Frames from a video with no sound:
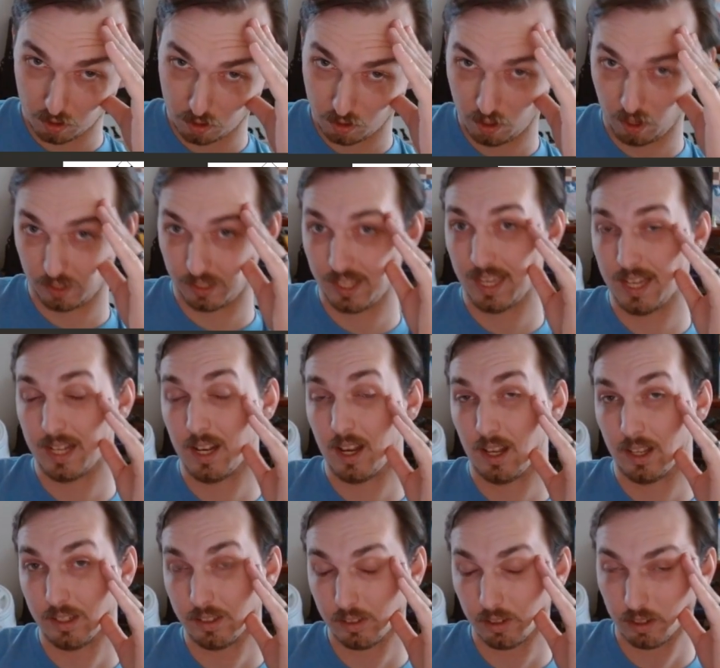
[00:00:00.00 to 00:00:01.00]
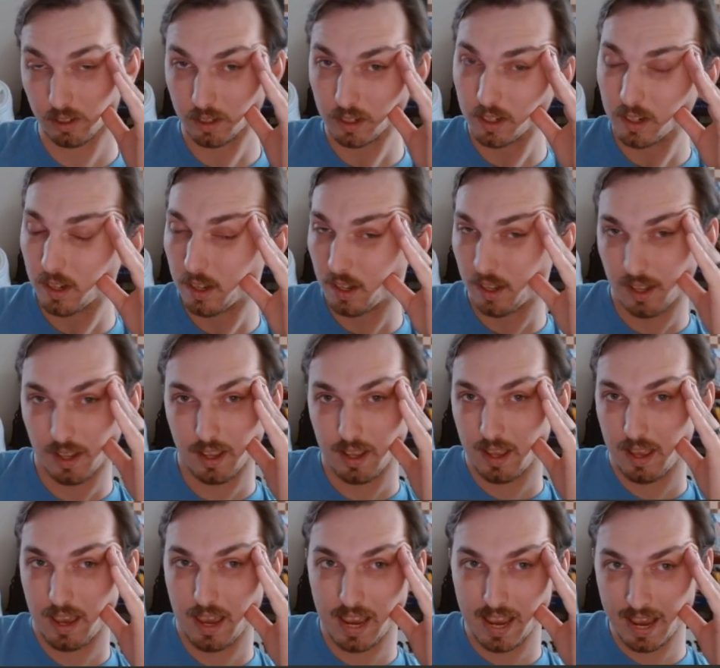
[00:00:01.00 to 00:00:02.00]
A king hunt.
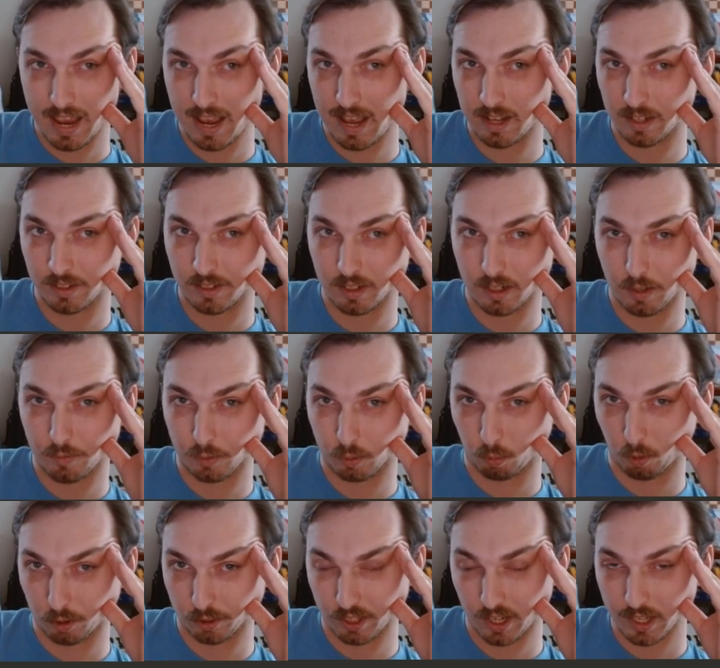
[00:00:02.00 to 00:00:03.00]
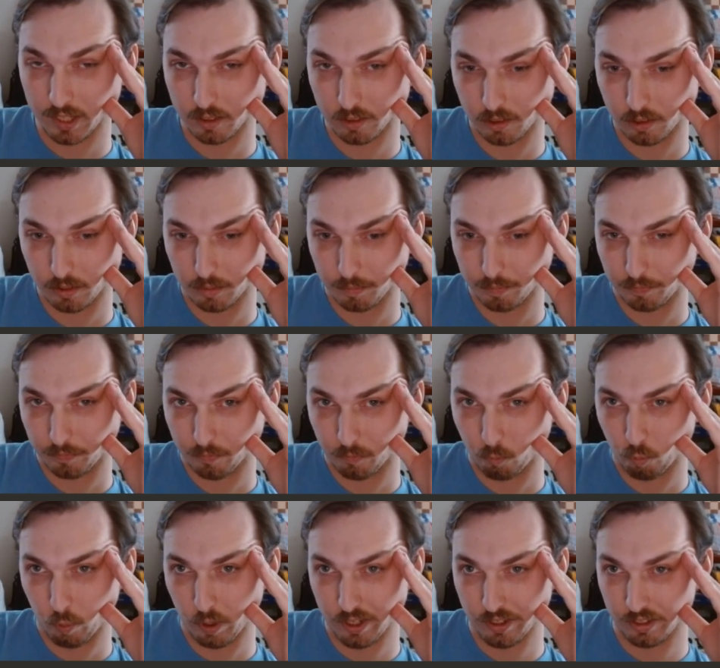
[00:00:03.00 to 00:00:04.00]
And if the rook takes,
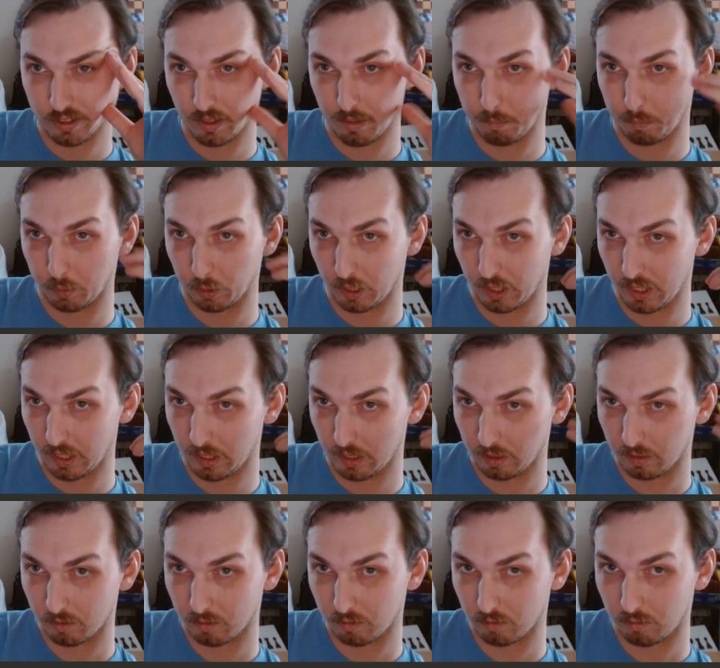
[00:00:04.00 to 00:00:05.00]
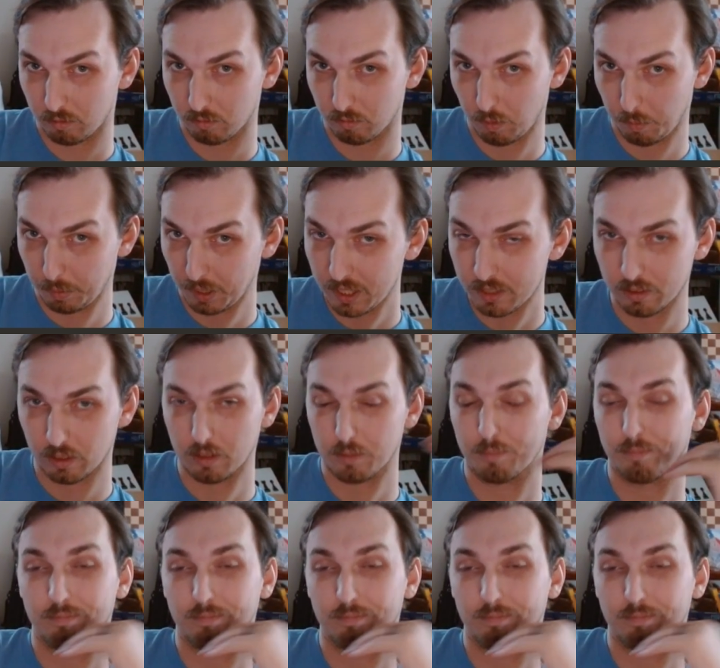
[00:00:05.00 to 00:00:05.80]
we simply replace it.